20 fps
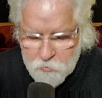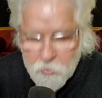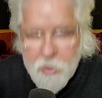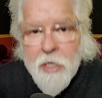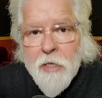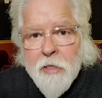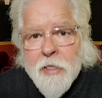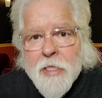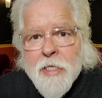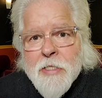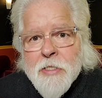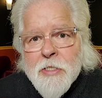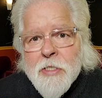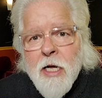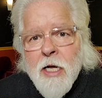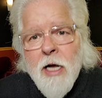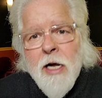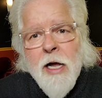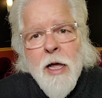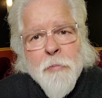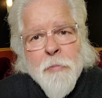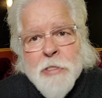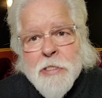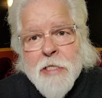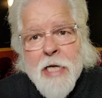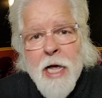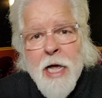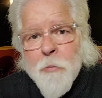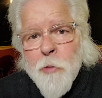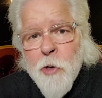Well, he's hung up
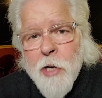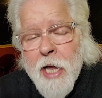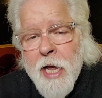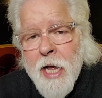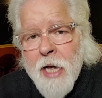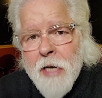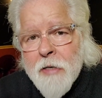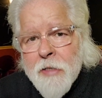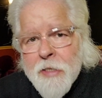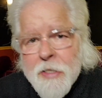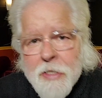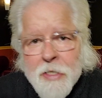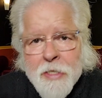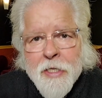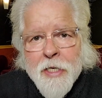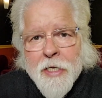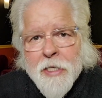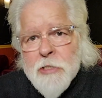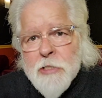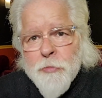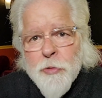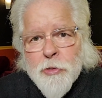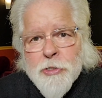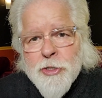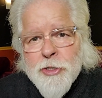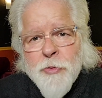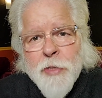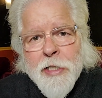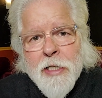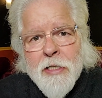his cowboy hat and is
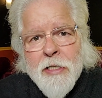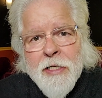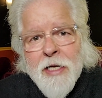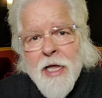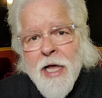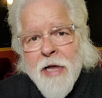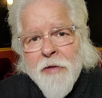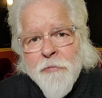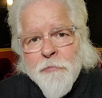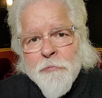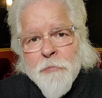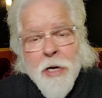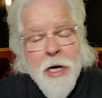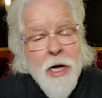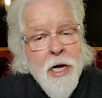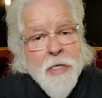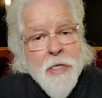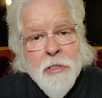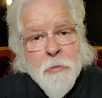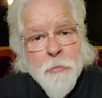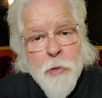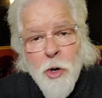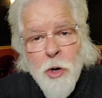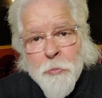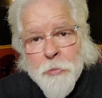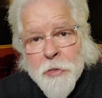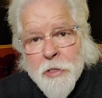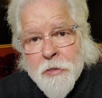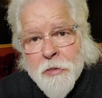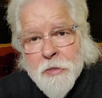pursuing life behind the
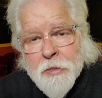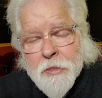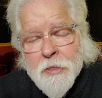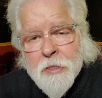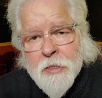pulpit.